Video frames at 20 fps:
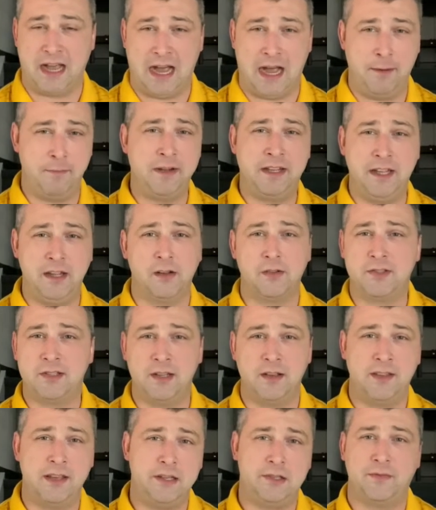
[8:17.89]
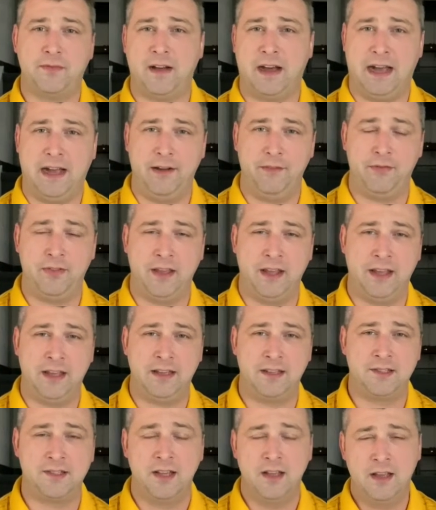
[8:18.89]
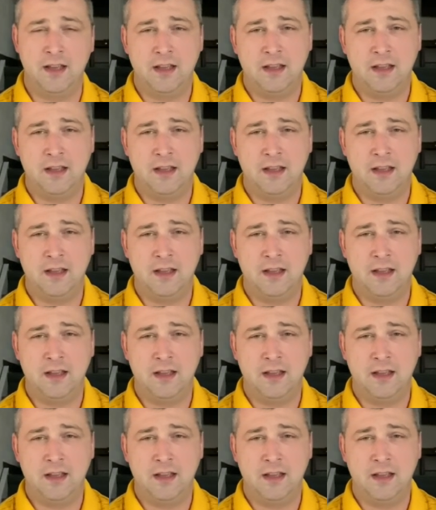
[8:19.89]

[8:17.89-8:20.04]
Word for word: I'm guilty of these five things